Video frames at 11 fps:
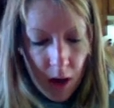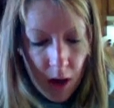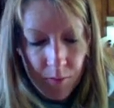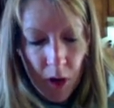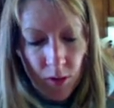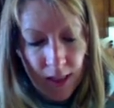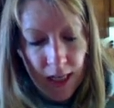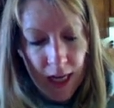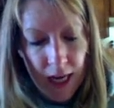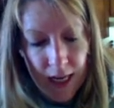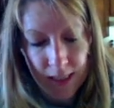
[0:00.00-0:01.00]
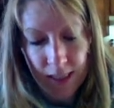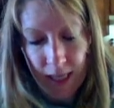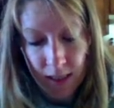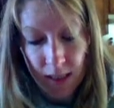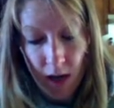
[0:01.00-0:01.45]
Most
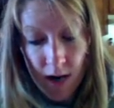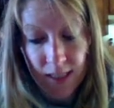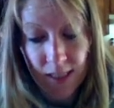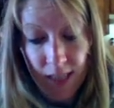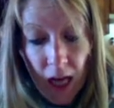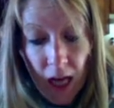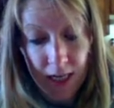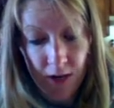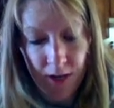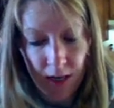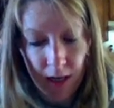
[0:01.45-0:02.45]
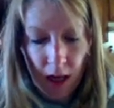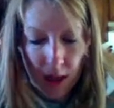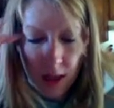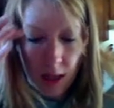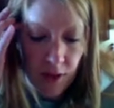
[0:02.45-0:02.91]
insects are solitary,
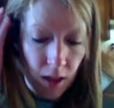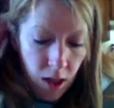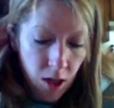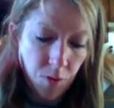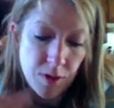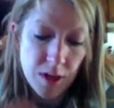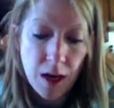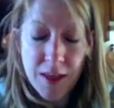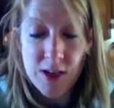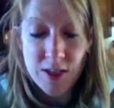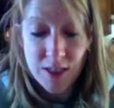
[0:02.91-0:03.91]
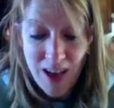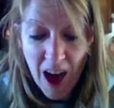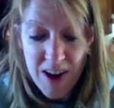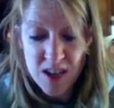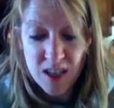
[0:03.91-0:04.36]
living alone their
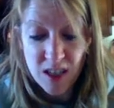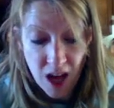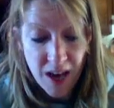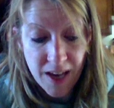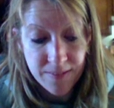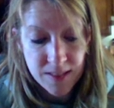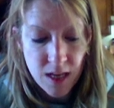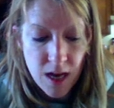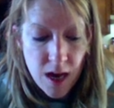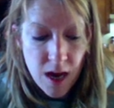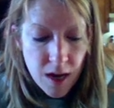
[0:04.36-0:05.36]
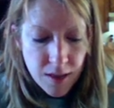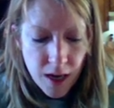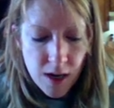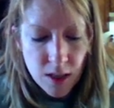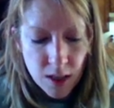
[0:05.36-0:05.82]
entire lives.
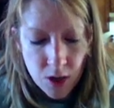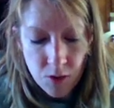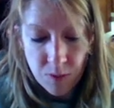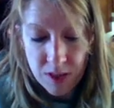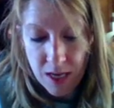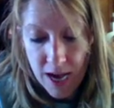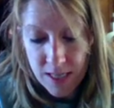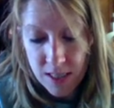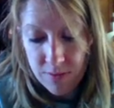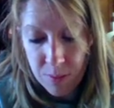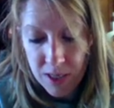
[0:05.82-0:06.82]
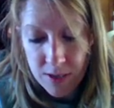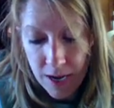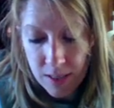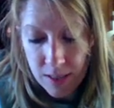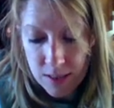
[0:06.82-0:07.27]
They are alone when they hatch from their
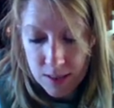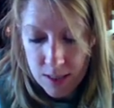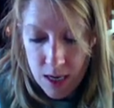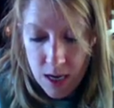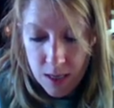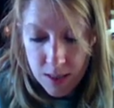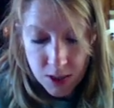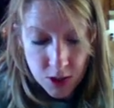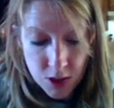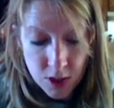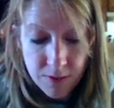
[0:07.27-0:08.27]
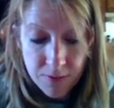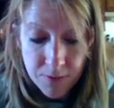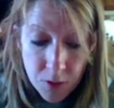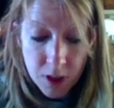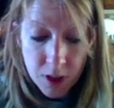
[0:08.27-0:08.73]
eggs, they search for
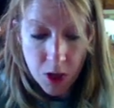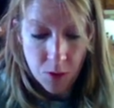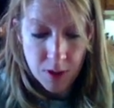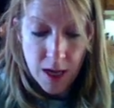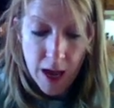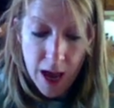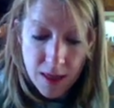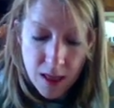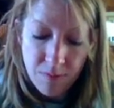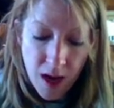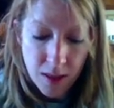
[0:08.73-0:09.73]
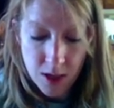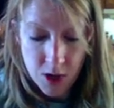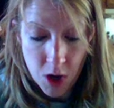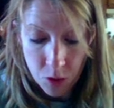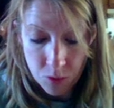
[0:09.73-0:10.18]
food alone, and they find
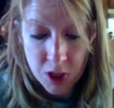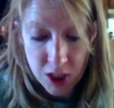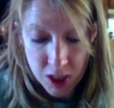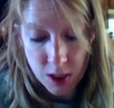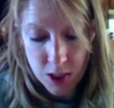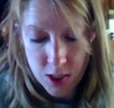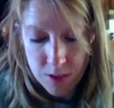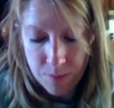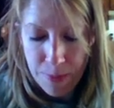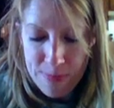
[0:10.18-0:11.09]
their own shelter.